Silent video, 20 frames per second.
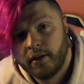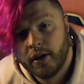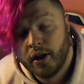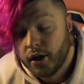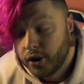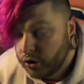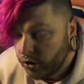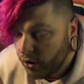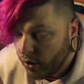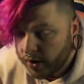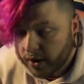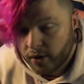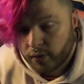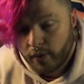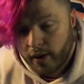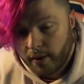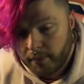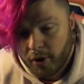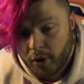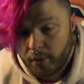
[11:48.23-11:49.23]
You don't
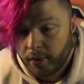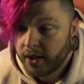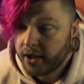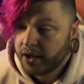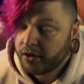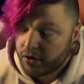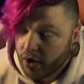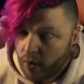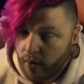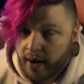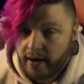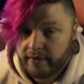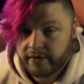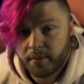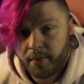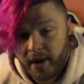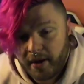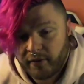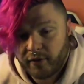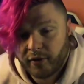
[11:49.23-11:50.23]
interrupt nobody. You don't have to
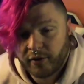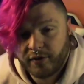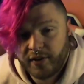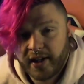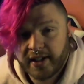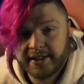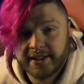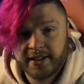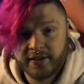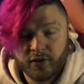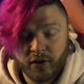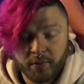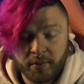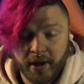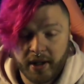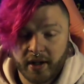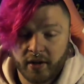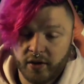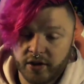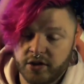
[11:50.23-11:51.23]
pay for a fancy foot
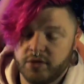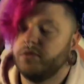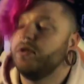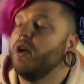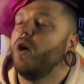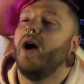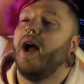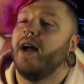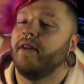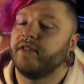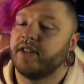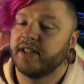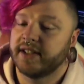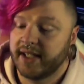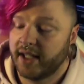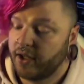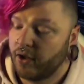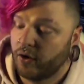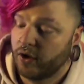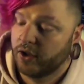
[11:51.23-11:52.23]
pedal, and you don't have to sit
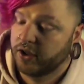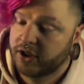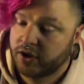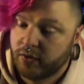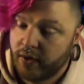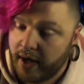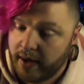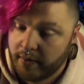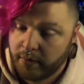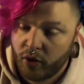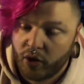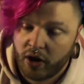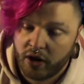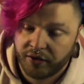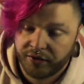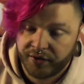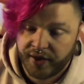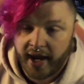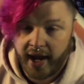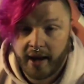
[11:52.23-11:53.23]
there and scramble
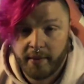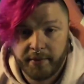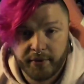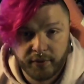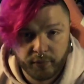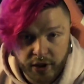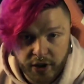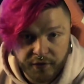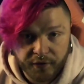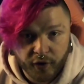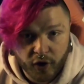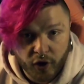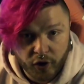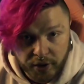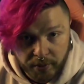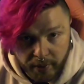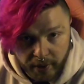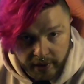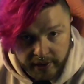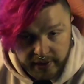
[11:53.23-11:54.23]
Alt-Tab and reach for all your
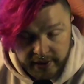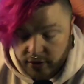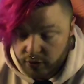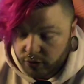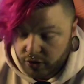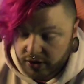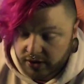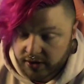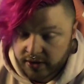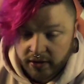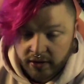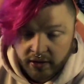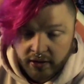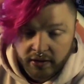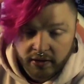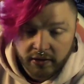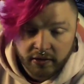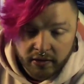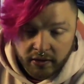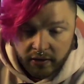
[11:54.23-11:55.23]
buttons. You just
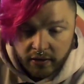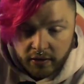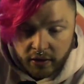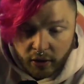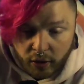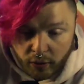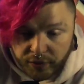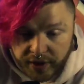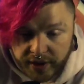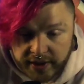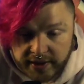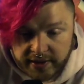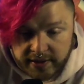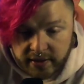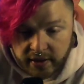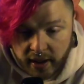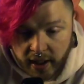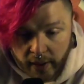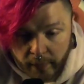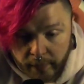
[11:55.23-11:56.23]
hold this,
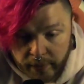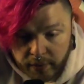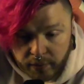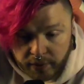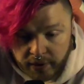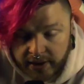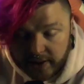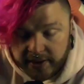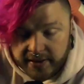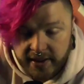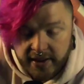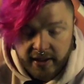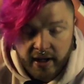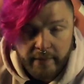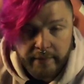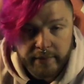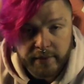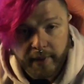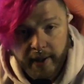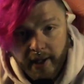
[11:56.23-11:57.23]
and when you release it, it
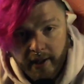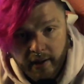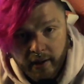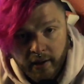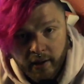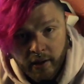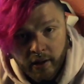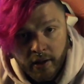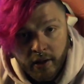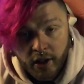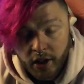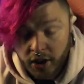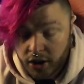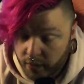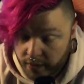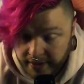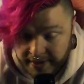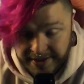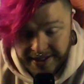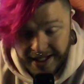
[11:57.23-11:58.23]
comes back. You
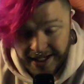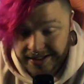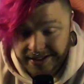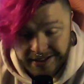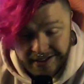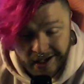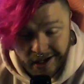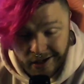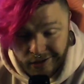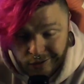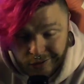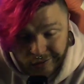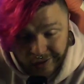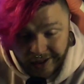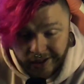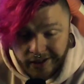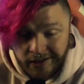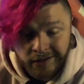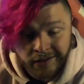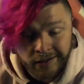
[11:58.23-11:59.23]
want to set it to toggle
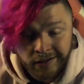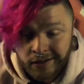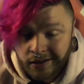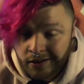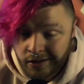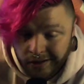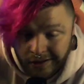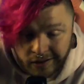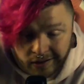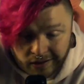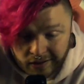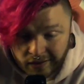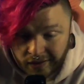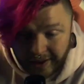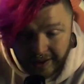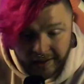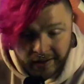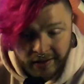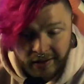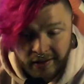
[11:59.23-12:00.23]
click?
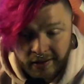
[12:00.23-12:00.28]
Click.